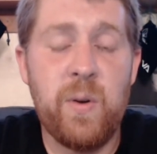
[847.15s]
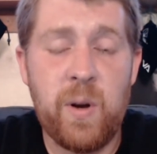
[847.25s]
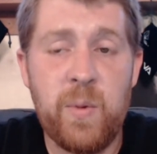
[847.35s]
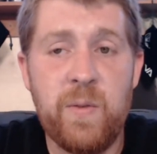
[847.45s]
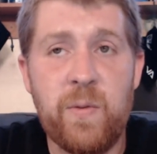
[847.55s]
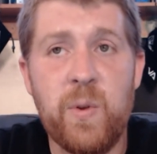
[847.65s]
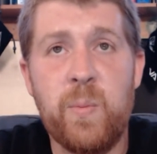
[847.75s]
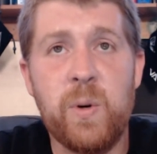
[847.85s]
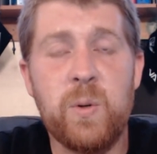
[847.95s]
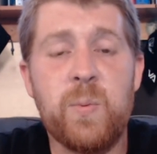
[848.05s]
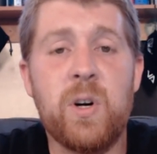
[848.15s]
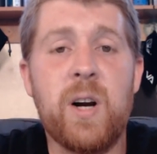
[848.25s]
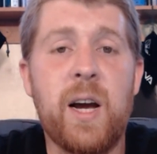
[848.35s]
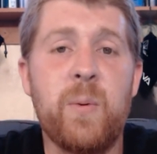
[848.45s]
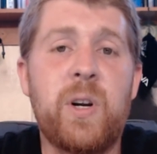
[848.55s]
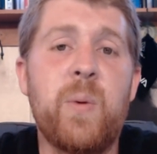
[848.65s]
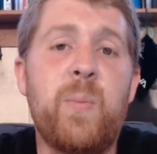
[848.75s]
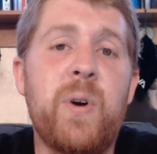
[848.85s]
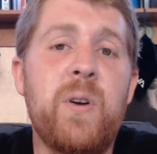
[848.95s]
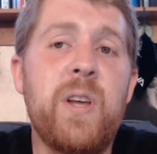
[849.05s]
I mean, for the most part, I would
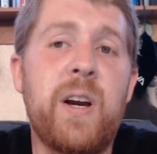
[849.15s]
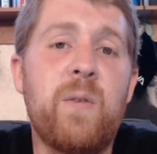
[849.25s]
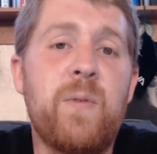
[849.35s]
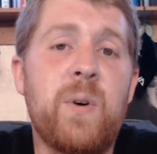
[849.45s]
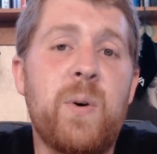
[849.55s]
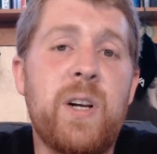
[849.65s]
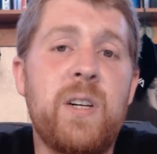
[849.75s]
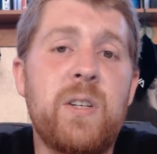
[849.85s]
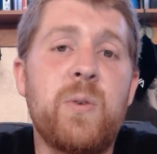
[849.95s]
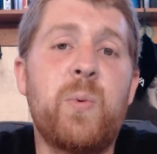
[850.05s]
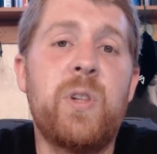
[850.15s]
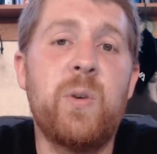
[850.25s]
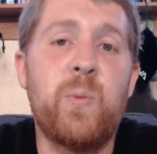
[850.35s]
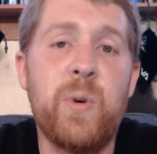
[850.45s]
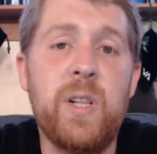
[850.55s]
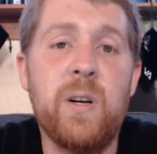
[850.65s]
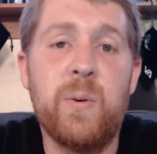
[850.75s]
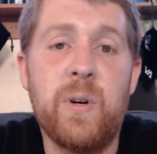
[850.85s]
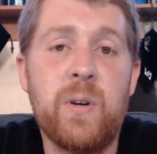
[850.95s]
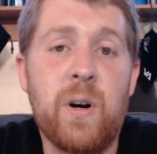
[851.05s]
compare the airflow on this with the
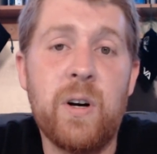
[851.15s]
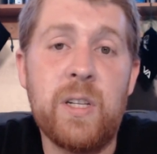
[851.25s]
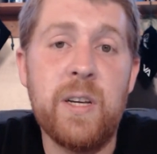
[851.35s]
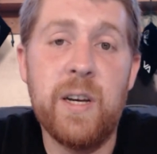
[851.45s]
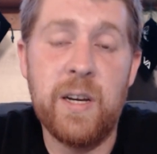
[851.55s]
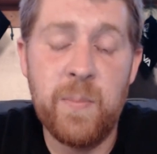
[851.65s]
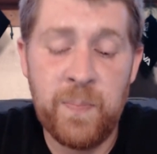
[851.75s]
Reload RTA.